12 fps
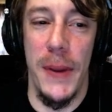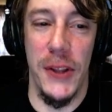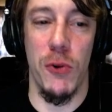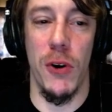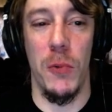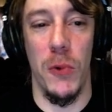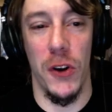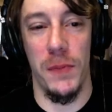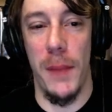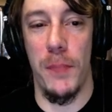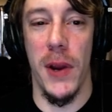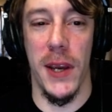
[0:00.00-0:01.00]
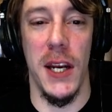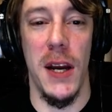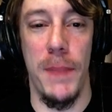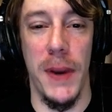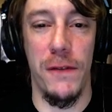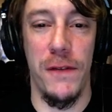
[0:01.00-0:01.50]
BitTorrent works by breaking
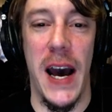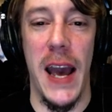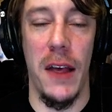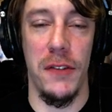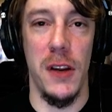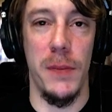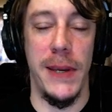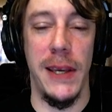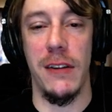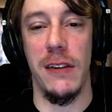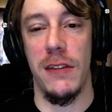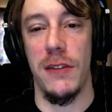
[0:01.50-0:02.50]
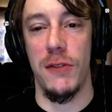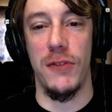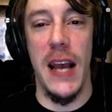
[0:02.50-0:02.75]
up big files into pieces as they're